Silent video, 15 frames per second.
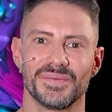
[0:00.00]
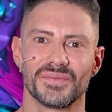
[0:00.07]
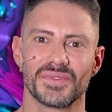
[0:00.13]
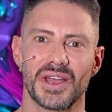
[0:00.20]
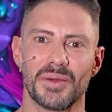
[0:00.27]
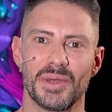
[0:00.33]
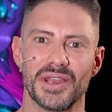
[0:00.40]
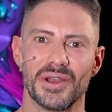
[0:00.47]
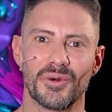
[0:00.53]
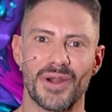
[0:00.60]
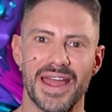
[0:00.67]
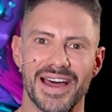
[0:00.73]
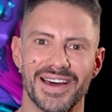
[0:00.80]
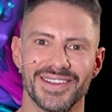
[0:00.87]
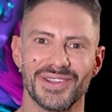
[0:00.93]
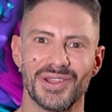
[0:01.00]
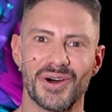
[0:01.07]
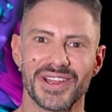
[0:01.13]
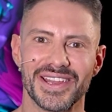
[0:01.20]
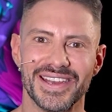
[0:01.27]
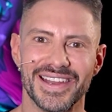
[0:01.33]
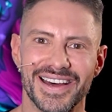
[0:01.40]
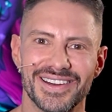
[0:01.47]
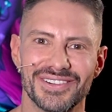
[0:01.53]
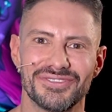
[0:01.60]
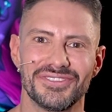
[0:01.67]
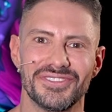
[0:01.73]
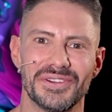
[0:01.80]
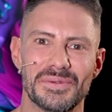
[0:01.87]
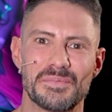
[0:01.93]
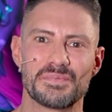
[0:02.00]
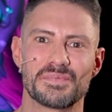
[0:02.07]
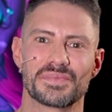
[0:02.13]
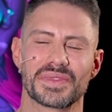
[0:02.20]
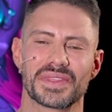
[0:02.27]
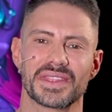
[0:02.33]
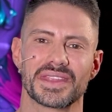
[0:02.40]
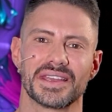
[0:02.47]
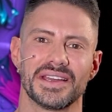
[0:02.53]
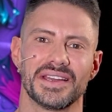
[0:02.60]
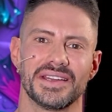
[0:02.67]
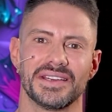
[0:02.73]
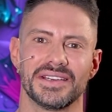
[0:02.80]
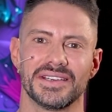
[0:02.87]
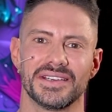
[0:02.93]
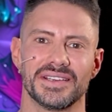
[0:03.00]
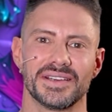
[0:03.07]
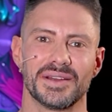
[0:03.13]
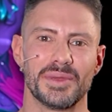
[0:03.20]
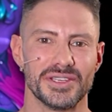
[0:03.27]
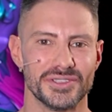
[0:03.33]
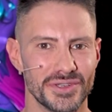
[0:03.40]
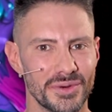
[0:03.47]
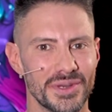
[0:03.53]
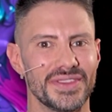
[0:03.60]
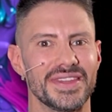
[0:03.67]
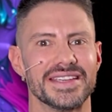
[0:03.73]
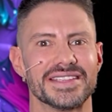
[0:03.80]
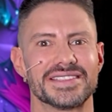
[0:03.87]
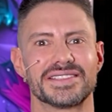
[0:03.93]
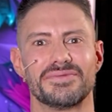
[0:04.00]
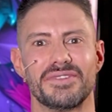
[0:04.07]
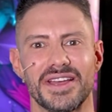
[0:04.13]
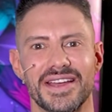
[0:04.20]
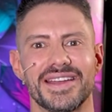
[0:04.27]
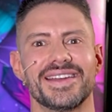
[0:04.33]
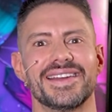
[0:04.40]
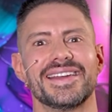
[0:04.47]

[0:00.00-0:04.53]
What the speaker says: I've been around long enough. I've been doing this for